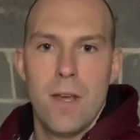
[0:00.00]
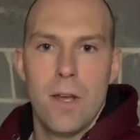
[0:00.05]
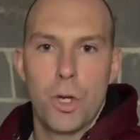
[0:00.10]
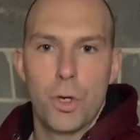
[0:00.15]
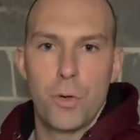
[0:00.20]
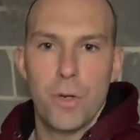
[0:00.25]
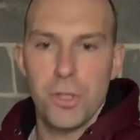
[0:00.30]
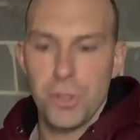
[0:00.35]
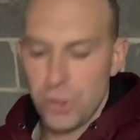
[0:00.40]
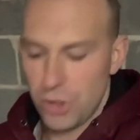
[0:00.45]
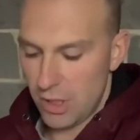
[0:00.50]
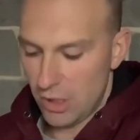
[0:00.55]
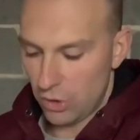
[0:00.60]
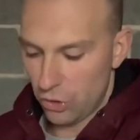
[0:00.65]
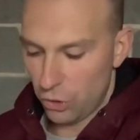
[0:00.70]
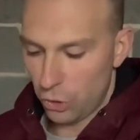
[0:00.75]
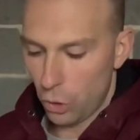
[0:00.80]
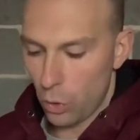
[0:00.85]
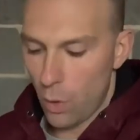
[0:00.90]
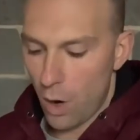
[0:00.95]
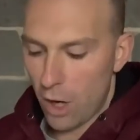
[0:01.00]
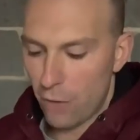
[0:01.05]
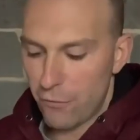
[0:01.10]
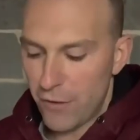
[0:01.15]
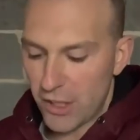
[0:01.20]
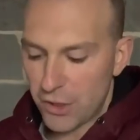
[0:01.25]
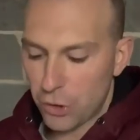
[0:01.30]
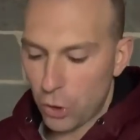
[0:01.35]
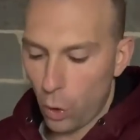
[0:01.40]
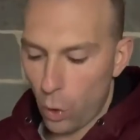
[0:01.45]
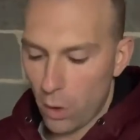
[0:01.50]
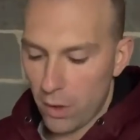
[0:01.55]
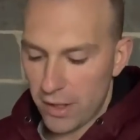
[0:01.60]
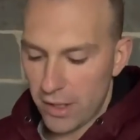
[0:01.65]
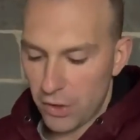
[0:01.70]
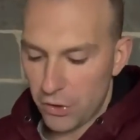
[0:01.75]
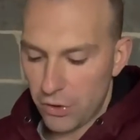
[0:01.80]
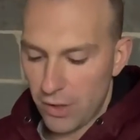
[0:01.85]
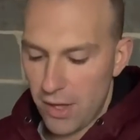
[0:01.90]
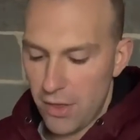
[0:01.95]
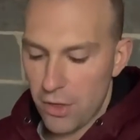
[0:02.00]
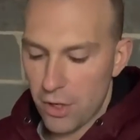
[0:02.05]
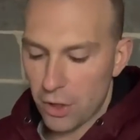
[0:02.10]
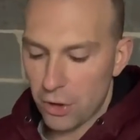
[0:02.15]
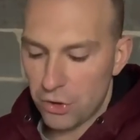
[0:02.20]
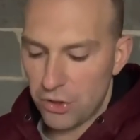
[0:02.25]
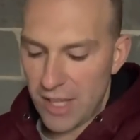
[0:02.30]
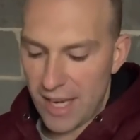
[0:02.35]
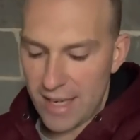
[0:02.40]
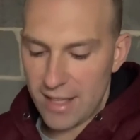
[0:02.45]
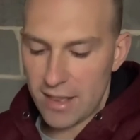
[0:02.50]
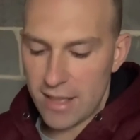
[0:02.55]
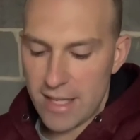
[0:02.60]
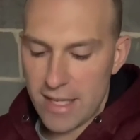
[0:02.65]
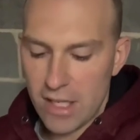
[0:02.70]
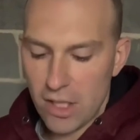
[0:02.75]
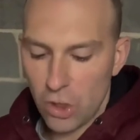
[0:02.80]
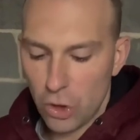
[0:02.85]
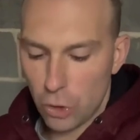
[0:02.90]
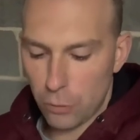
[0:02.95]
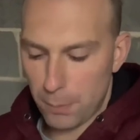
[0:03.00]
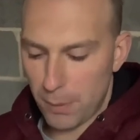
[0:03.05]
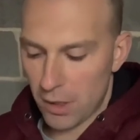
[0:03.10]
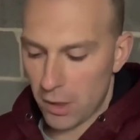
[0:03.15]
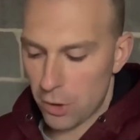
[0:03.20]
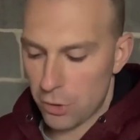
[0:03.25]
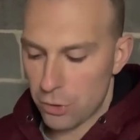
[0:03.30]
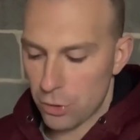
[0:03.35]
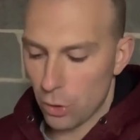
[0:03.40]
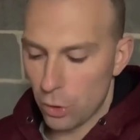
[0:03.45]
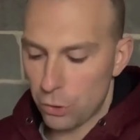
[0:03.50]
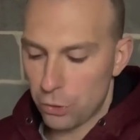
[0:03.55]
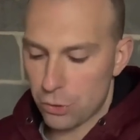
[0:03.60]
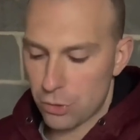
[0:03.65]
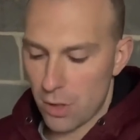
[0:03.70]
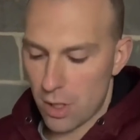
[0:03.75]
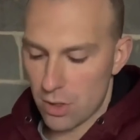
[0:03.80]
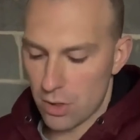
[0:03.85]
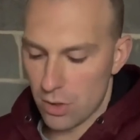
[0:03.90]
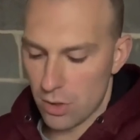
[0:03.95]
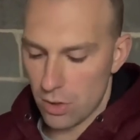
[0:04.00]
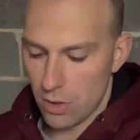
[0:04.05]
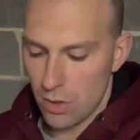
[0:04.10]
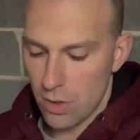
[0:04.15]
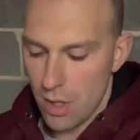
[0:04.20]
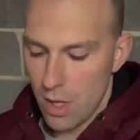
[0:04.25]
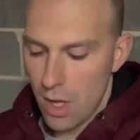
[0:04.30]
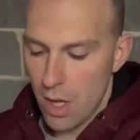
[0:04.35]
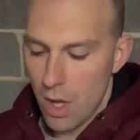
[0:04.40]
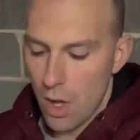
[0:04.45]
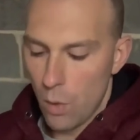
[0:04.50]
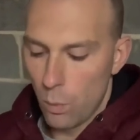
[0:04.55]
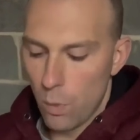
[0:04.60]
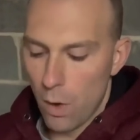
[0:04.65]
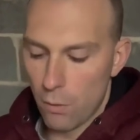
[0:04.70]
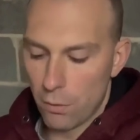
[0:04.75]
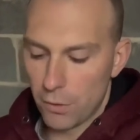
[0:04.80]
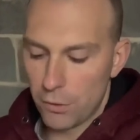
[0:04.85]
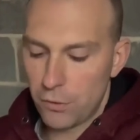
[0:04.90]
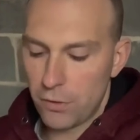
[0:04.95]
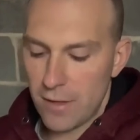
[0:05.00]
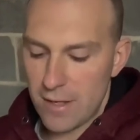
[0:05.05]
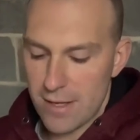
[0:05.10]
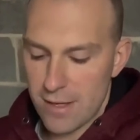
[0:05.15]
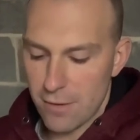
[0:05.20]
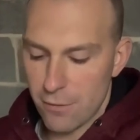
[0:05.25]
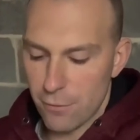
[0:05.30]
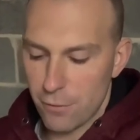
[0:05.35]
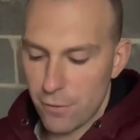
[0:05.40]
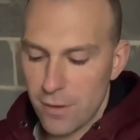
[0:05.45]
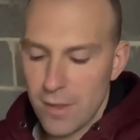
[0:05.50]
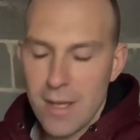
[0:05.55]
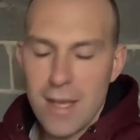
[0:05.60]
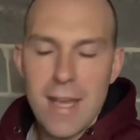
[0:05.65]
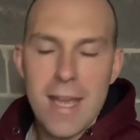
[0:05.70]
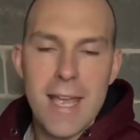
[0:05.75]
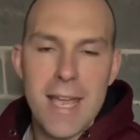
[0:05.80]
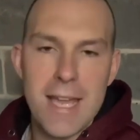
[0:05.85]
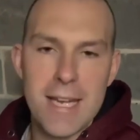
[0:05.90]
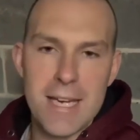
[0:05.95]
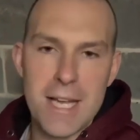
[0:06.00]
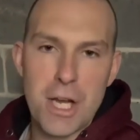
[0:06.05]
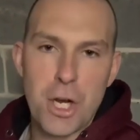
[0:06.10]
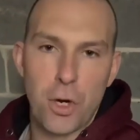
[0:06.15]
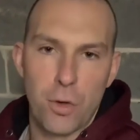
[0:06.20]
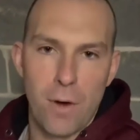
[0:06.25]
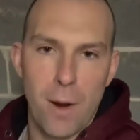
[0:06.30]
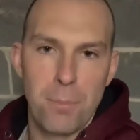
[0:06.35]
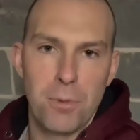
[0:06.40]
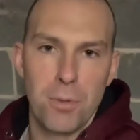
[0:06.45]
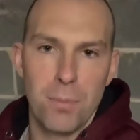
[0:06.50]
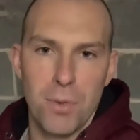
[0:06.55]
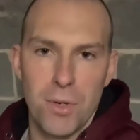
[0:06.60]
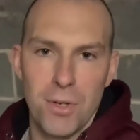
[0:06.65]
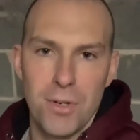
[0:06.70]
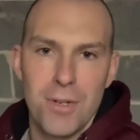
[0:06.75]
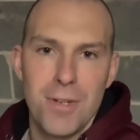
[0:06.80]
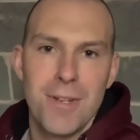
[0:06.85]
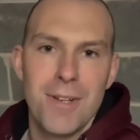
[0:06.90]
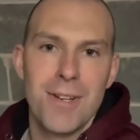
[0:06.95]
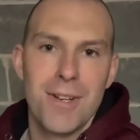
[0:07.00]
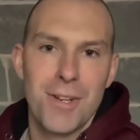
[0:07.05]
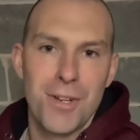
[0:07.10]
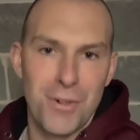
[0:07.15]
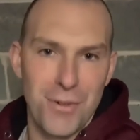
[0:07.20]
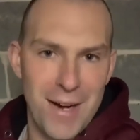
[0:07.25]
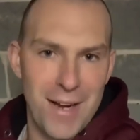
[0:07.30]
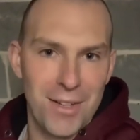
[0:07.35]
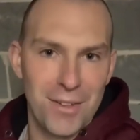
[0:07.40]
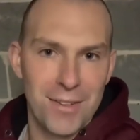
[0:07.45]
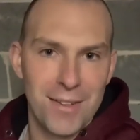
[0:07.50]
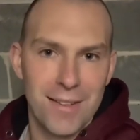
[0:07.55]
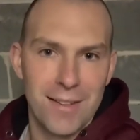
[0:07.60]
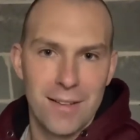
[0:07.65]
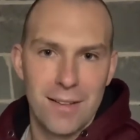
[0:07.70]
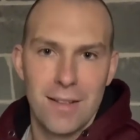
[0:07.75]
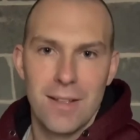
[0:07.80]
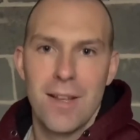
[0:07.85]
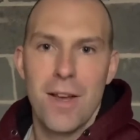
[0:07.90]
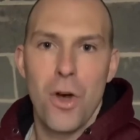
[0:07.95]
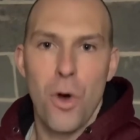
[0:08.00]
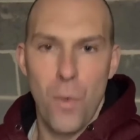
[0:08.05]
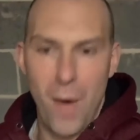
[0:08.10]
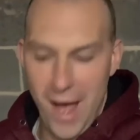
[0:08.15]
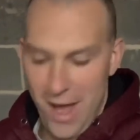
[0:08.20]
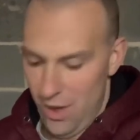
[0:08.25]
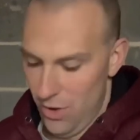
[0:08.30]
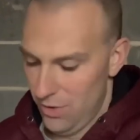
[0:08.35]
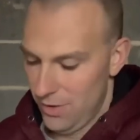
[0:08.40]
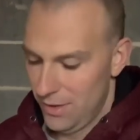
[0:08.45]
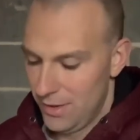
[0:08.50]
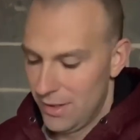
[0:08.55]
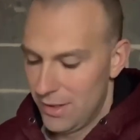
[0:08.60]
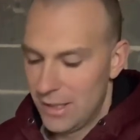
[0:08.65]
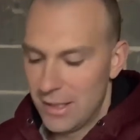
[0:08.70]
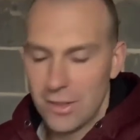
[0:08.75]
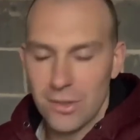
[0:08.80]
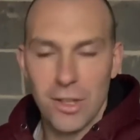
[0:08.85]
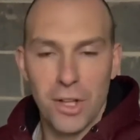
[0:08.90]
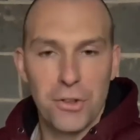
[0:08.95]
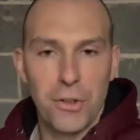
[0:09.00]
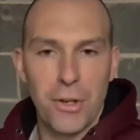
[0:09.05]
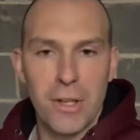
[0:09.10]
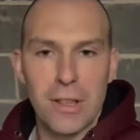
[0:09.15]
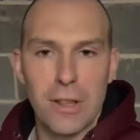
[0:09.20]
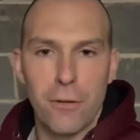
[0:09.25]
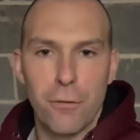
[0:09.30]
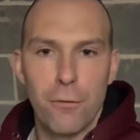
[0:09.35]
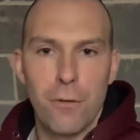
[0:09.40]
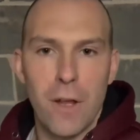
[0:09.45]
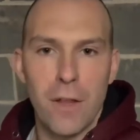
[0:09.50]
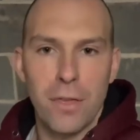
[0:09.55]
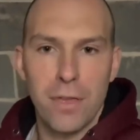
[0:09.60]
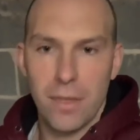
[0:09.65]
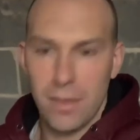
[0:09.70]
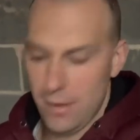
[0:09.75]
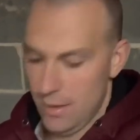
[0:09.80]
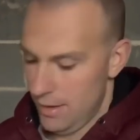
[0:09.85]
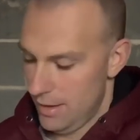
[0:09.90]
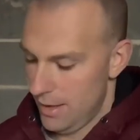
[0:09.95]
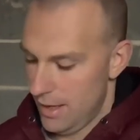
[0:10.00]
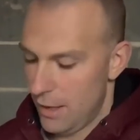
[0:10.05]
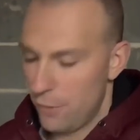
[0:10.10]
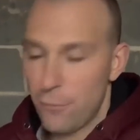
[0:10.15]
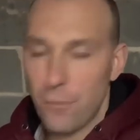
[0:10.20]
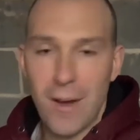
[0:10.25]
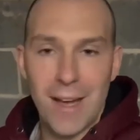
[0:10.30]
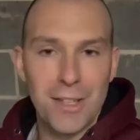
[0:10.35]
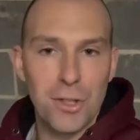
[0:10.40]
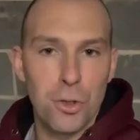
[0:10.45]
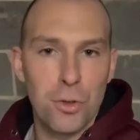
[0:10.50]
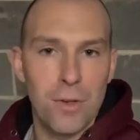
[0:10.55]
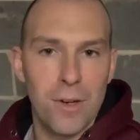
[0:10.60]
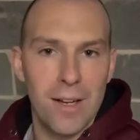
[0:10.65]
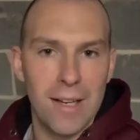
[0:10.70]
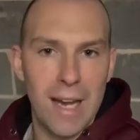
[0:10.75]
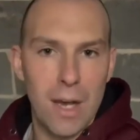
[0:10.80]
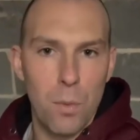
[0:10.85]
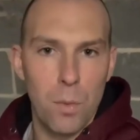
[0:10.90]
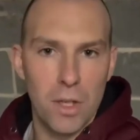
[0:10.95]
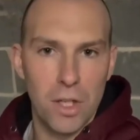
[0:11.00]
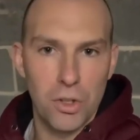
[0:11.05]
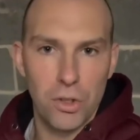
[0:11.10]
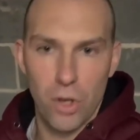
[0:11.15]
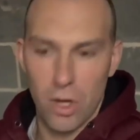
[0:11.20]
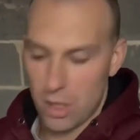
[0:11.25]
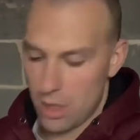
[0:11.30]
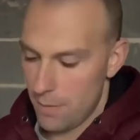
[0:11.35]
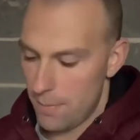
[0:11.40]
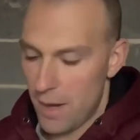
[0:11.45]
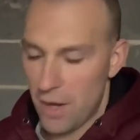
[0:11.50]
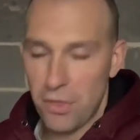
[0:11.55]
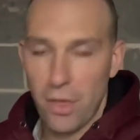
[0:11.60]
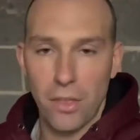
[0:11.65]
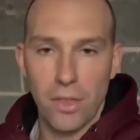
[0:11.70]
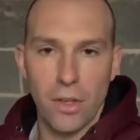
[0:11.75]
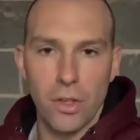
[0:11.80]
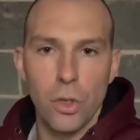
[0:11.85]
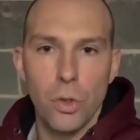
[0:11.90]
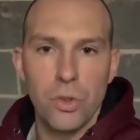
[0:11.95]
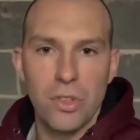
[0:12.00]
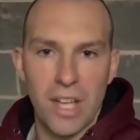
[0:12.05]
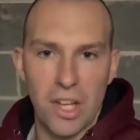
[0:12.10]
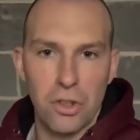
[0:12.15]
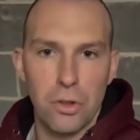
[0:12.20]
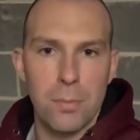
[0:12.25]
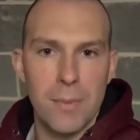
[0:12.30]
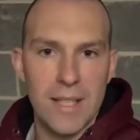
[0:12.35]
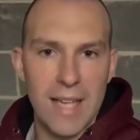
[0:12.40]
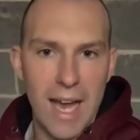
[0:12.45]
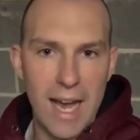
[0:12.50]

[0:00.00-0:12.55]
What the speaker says: Christians who are victorious in their daily spiritual struggle will receive an incorruptible crown. Wow. Let's look at the fifth and final crown I want to talk about that the New Testament